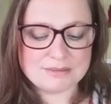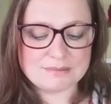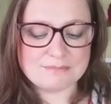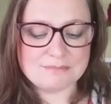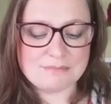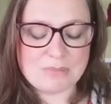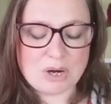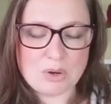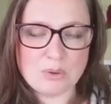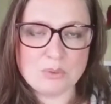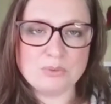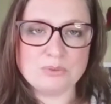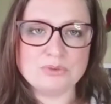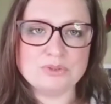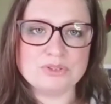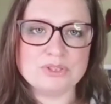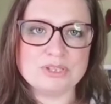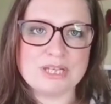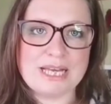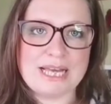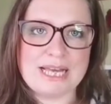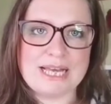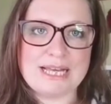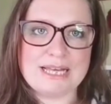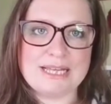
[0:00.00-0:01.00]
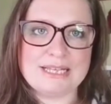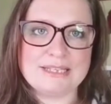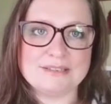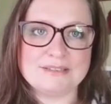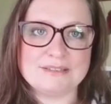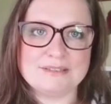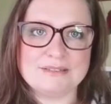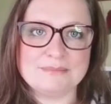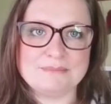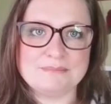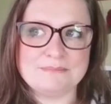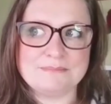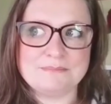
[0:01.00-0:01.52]
Mould and
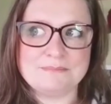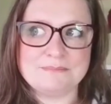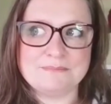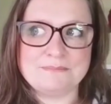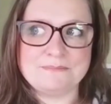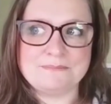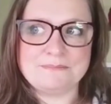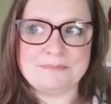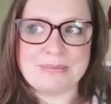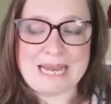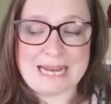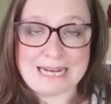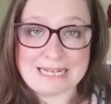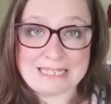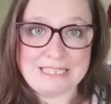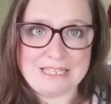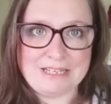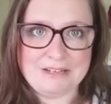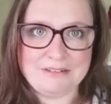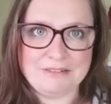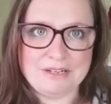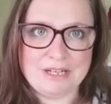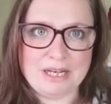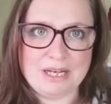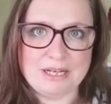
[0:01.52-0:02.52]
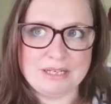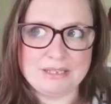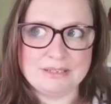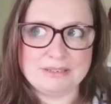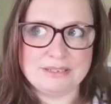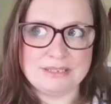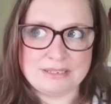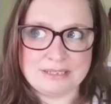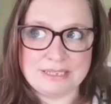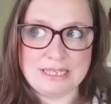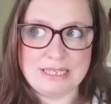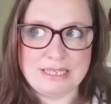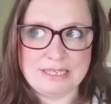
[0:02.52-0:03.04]
bacteria,
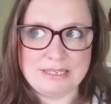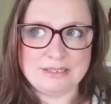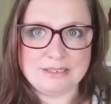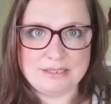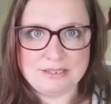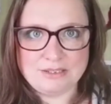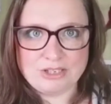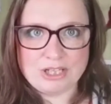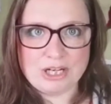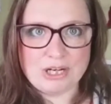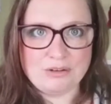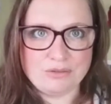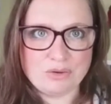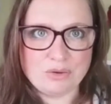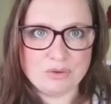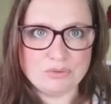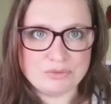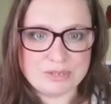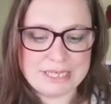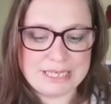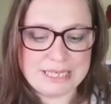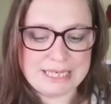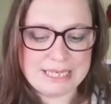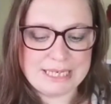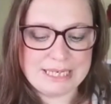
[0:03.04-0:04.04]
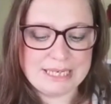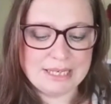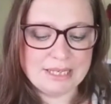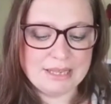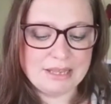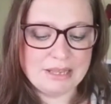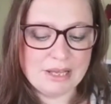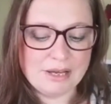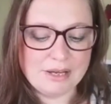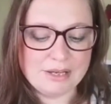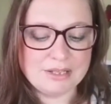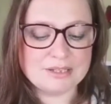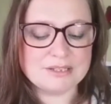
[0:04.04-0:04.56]
disease in general, really
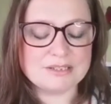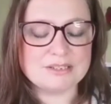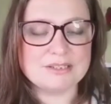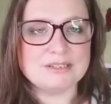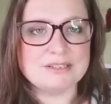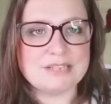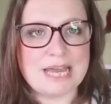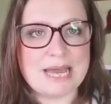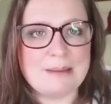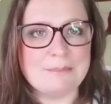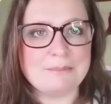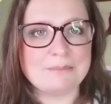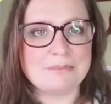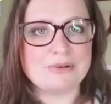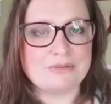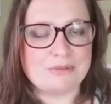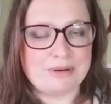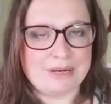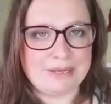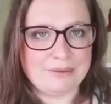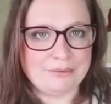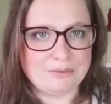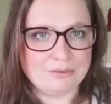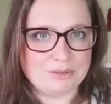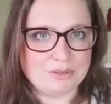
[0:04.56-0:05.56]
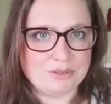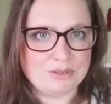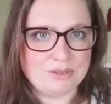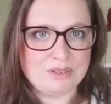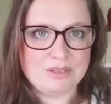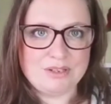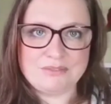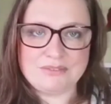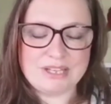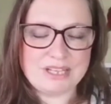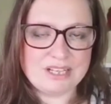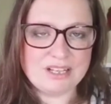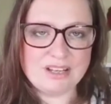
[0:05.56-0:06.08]
likes damp ground.
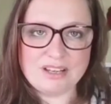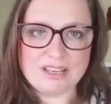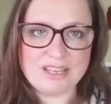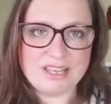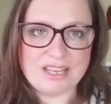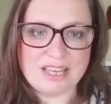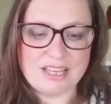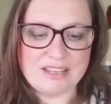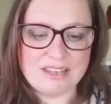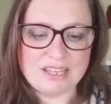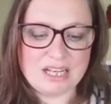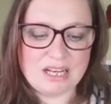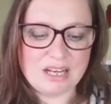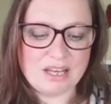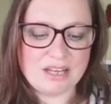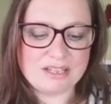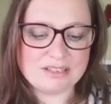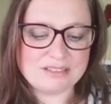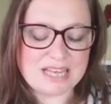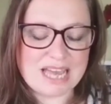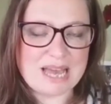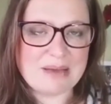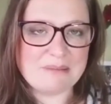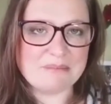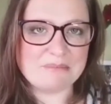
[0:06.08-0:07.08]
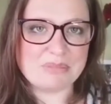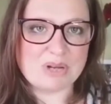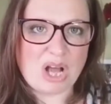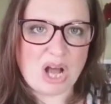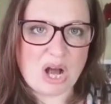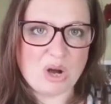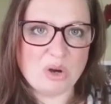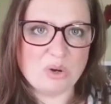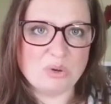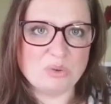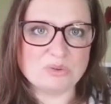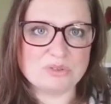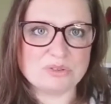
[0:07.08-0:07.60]
They like it. They like damp,
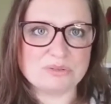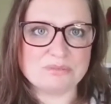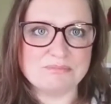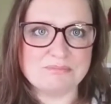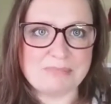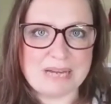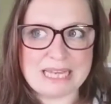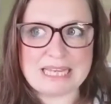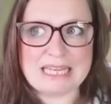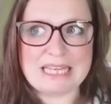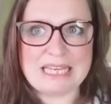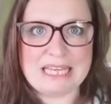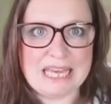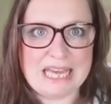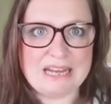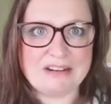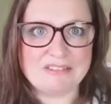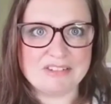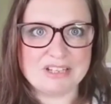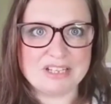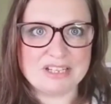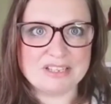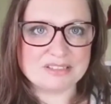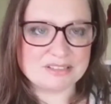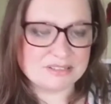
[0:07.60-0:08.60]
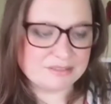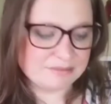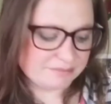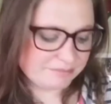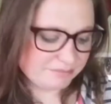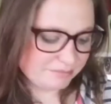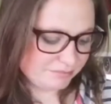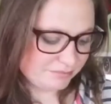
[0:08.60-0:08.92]
cold, manky areas.